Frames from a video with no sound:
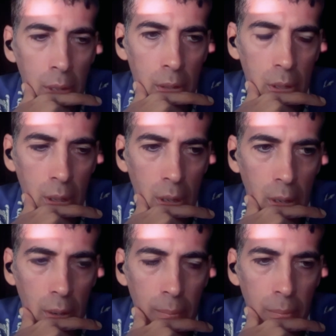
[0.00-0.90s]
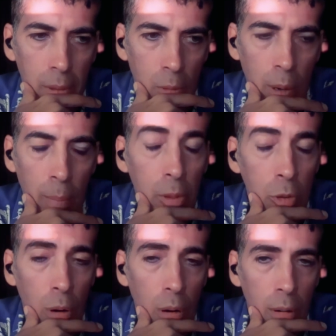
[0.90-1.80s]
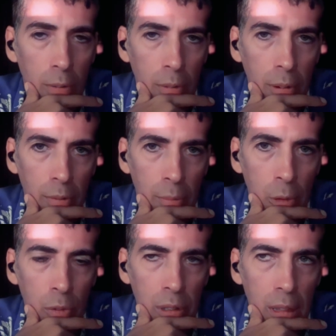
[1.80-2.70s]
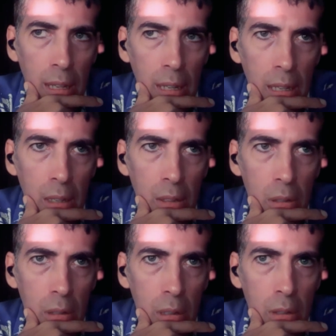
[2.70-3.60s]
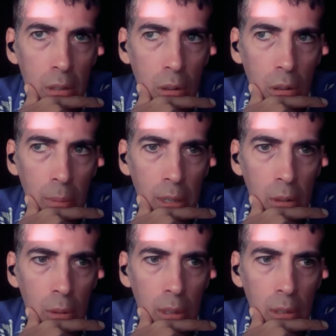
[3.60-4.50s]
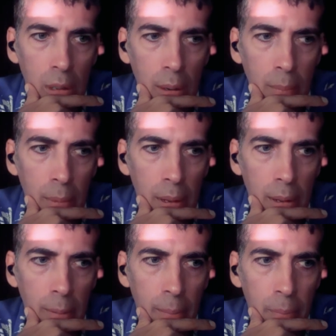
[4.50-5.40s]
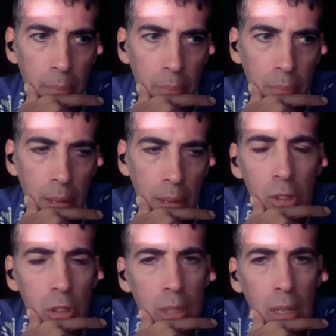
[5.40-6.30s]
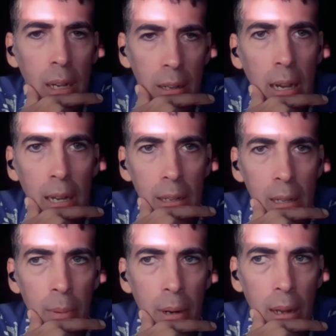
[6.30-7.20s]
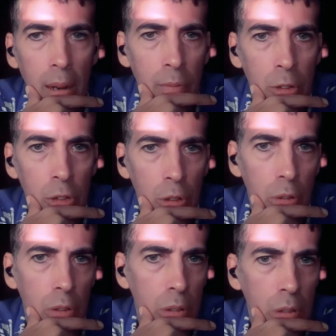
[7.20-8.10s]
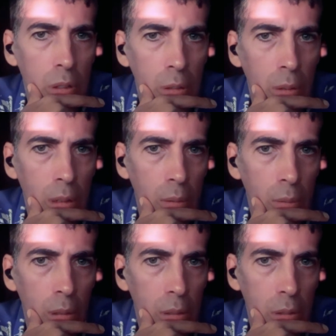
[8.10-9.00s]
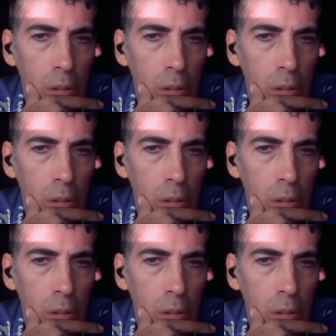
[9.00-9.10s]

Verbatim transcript: his uh, repertoire of movies. I think he's he's going to be doing some. Um, it's just a, a, guy to keep an eye on for sure, just to see what what he's